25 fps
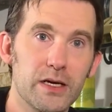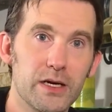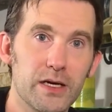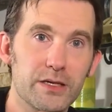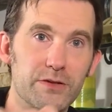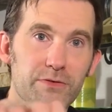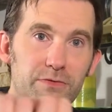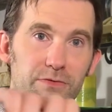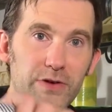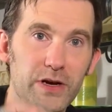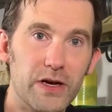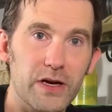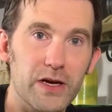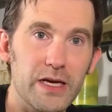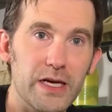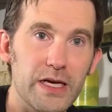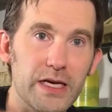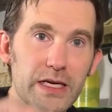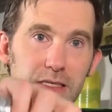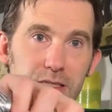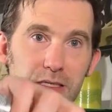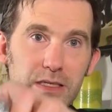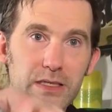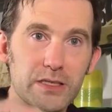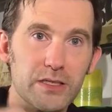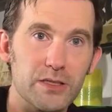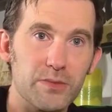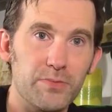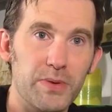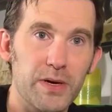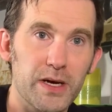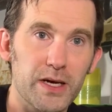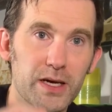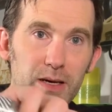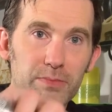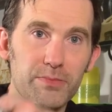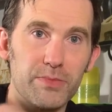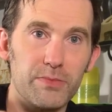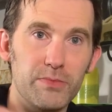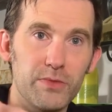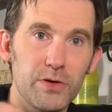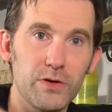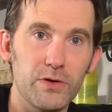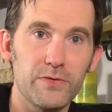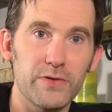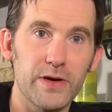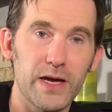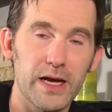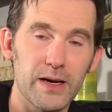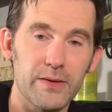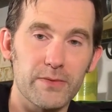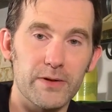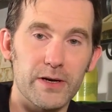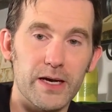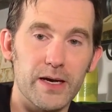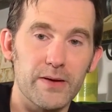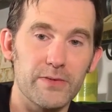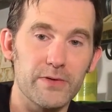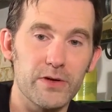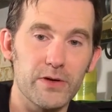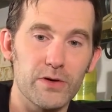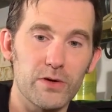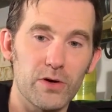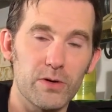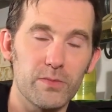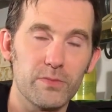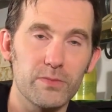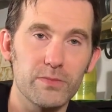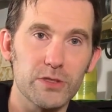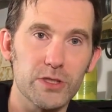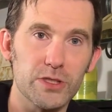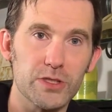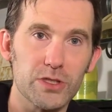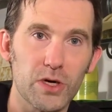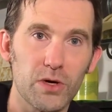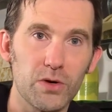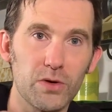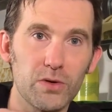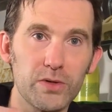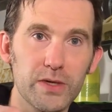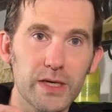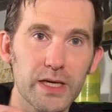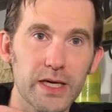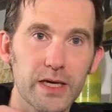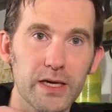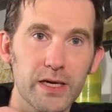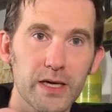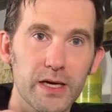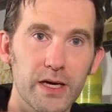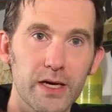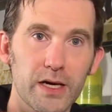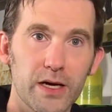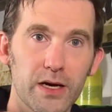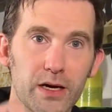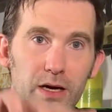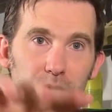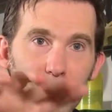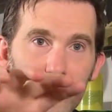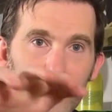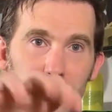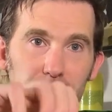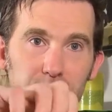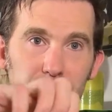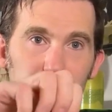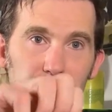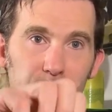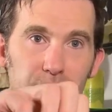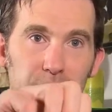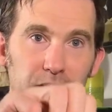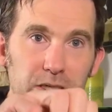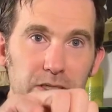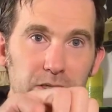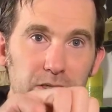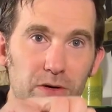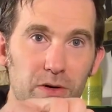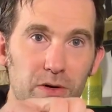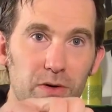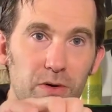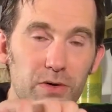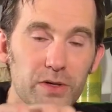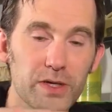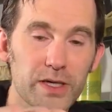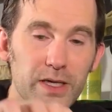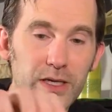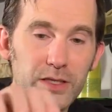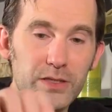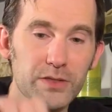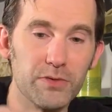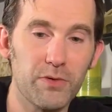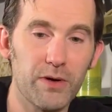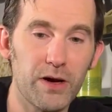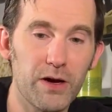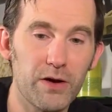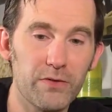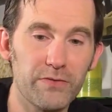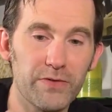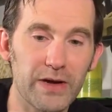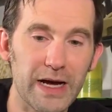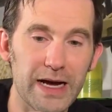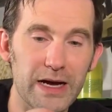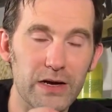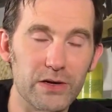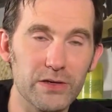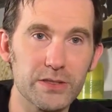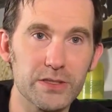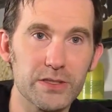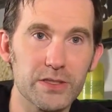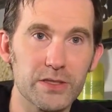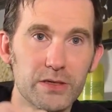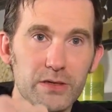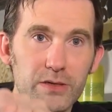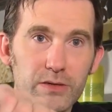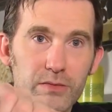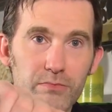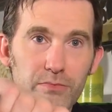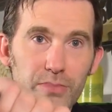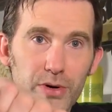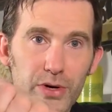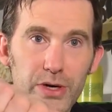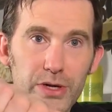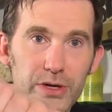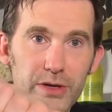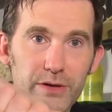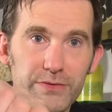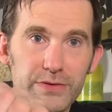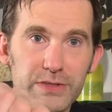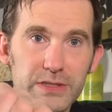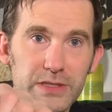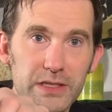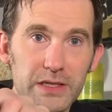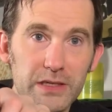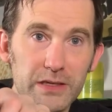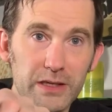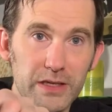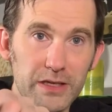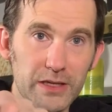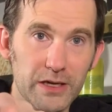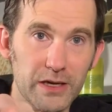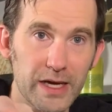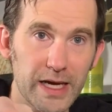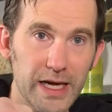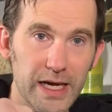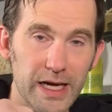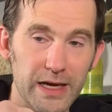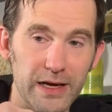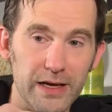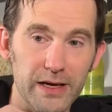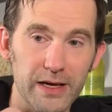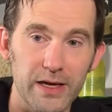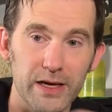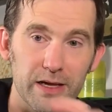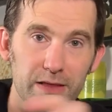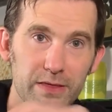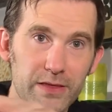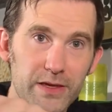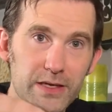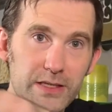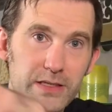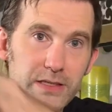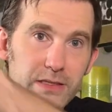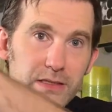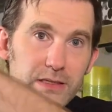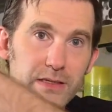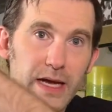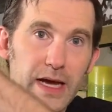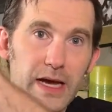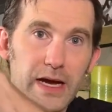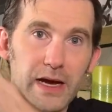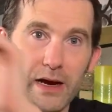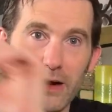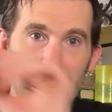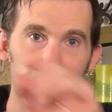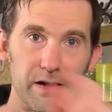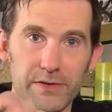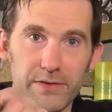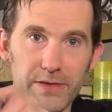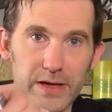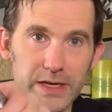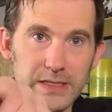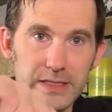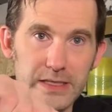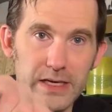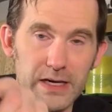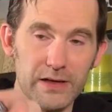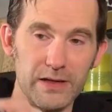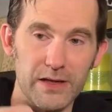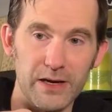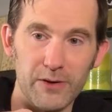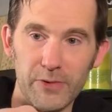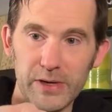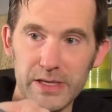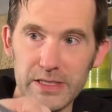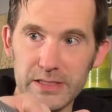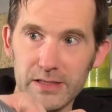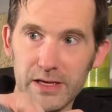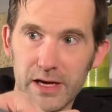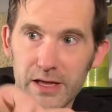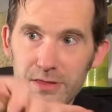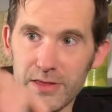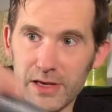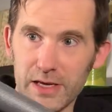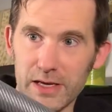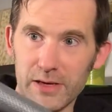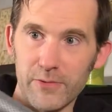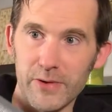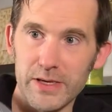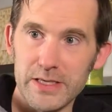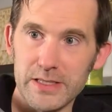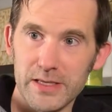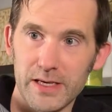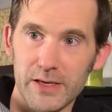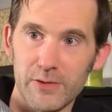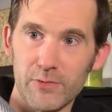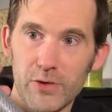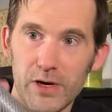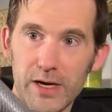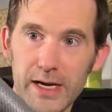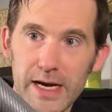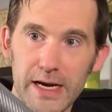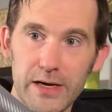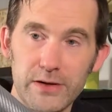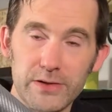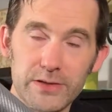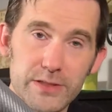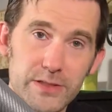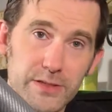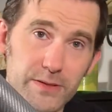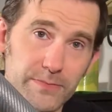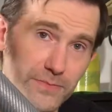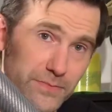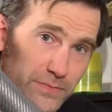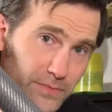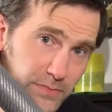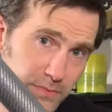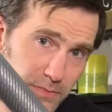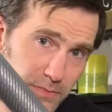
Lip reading: it's very easy to just pick up and move hammer to hammer. You're just holding, almost just picture holding a 12-ounce ball of steel in your hand. This is air, that's air, that weighs nothing. It weighs like 1 ounce.